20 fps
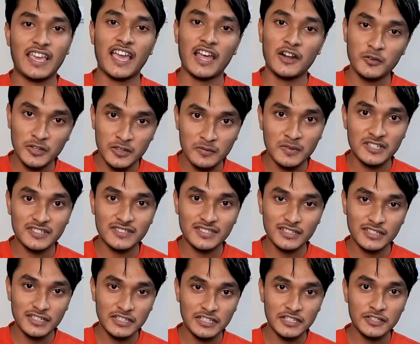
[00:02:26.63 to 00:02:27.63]
Can you
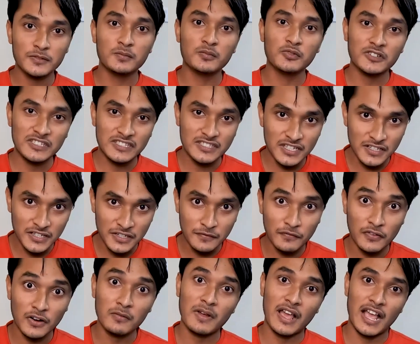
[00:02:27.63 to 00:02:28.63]
imagine? This book started
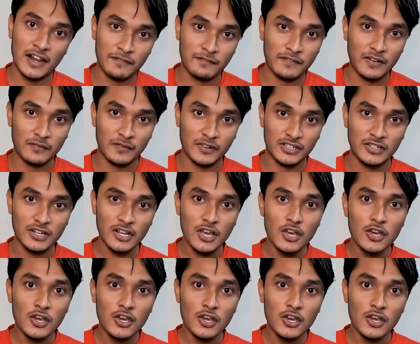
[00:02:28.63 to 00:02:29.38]
from alphabet.